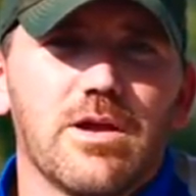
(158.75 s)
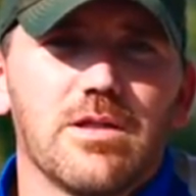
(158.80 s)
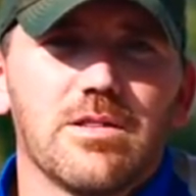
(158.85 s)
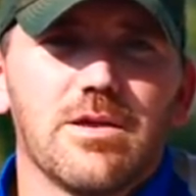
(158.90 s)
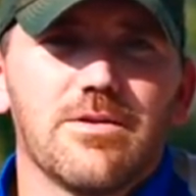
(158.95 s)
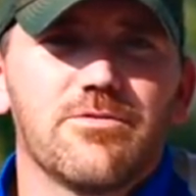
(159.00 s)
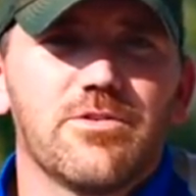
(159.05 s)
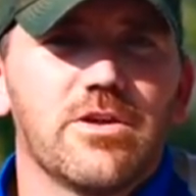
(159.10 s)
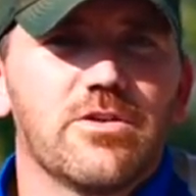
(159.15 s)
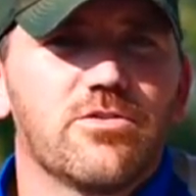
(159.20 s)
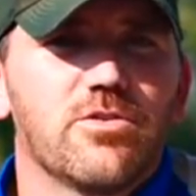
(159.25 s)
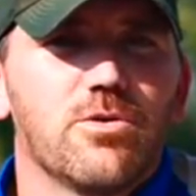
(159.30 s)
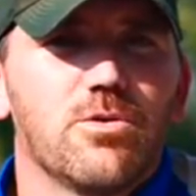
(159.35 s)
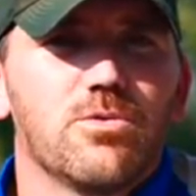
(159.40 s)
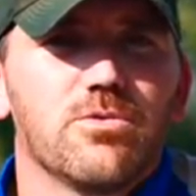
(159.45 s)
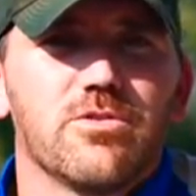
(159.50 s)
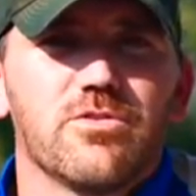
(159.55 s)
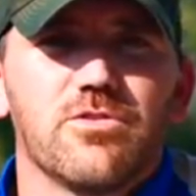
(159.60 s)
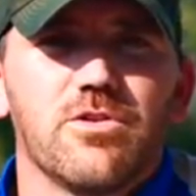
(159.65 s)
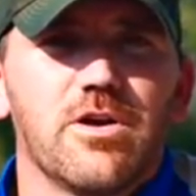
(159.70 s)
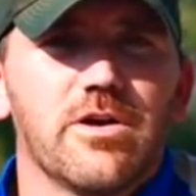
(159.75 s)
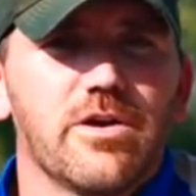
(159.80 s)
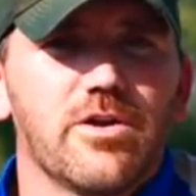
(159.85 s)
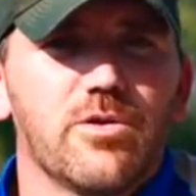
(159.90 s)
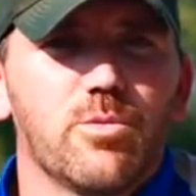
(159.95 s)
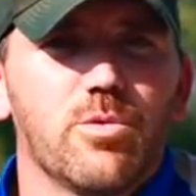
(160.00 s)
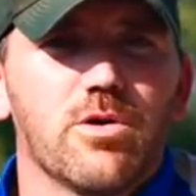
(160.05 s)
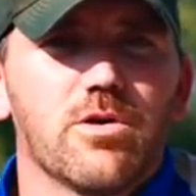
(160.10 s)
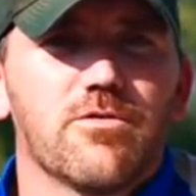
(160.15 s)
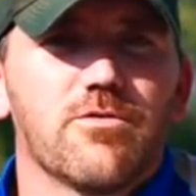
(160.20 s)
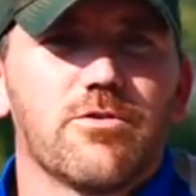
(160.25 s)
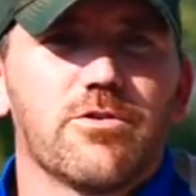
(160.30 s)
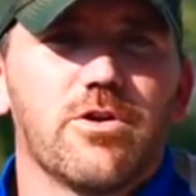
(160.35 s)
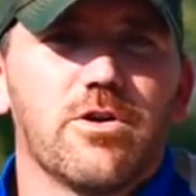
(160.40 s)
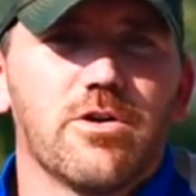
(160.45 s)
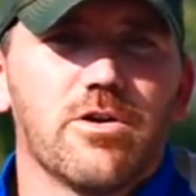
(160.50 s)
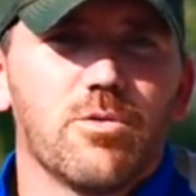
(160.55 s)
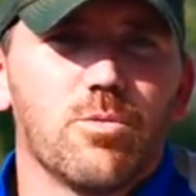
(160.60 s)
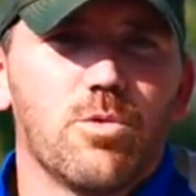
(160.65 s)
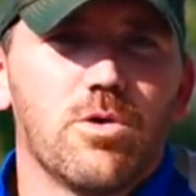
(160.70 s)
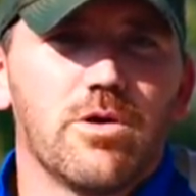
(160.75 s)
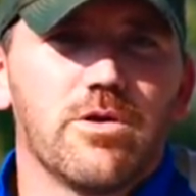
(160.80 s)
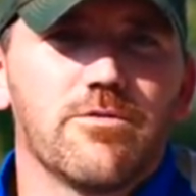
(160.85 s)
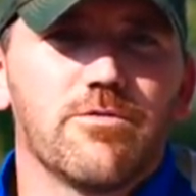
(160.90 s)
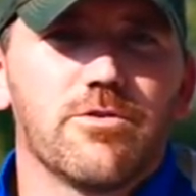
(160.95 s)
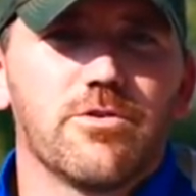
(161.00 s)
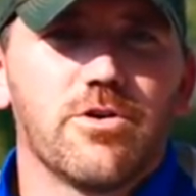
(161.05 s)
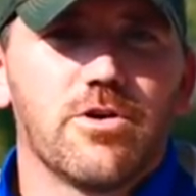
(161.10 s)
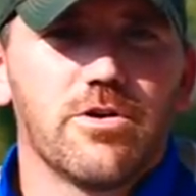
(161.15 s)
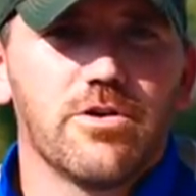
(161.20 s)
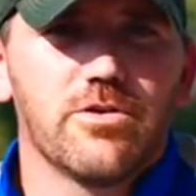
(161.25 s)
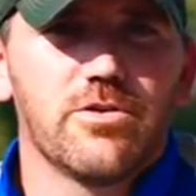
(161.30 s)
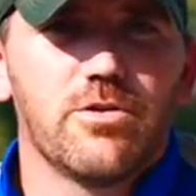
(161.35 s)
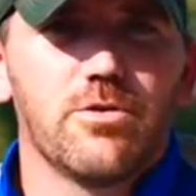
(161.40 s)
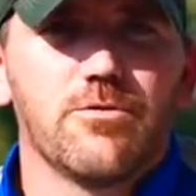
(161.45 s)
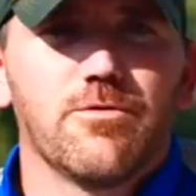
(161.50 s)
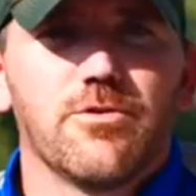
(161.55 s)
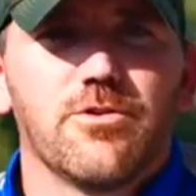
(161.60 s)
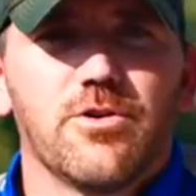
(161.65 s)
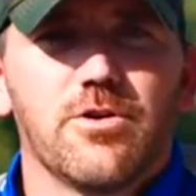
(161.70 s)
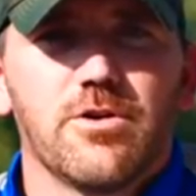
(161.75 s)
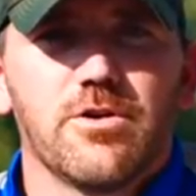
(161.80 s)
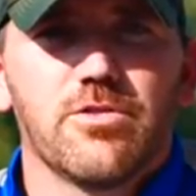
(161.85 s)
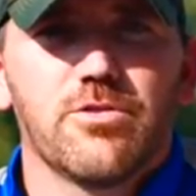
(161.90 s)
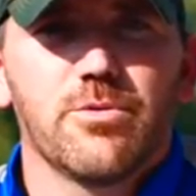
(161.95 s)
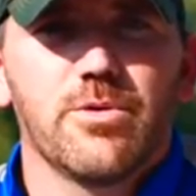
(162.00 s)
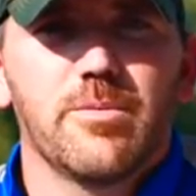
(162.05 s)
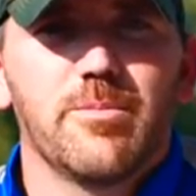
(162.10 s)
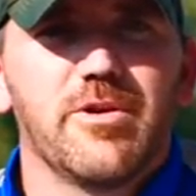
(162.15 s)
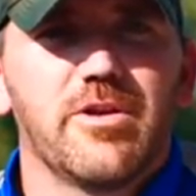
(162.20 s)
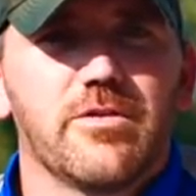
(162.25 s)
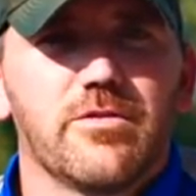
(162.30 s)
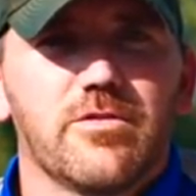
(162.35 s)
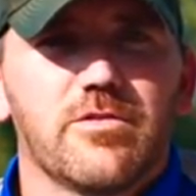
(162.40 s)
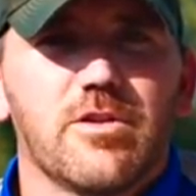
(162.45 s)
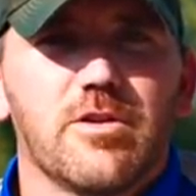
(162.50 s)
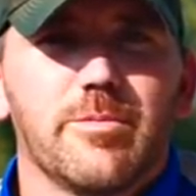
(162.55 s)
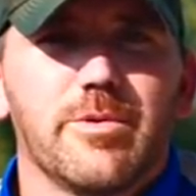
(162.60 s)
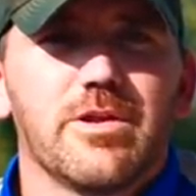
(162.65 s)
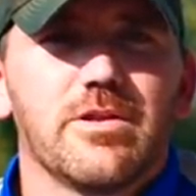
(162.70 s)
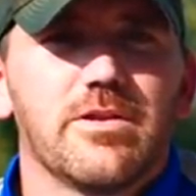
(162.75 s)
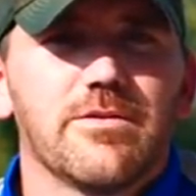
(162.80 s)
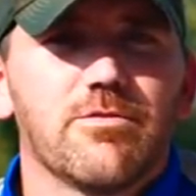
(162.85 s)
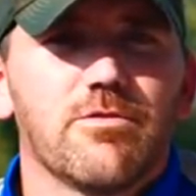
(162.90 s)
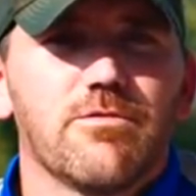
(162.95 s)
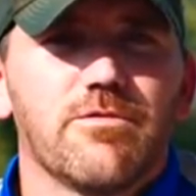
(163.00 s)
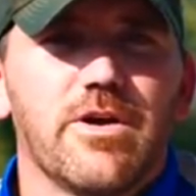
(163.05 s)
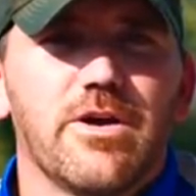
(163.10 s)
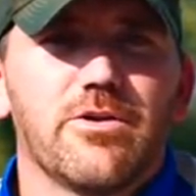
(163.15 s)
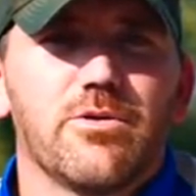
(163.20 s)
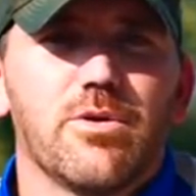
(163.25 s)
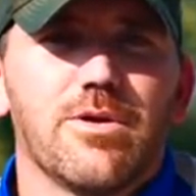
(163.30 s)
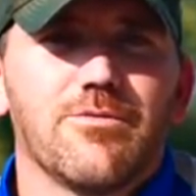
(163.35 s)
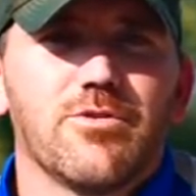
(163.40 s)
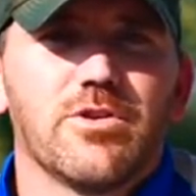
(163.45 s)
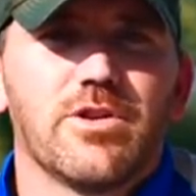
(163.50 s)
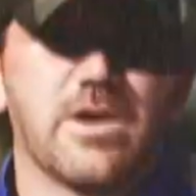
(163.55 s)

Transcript: A left edge hold is not going to work for target 1, for target 2, for target 3 because it's going to be a different value every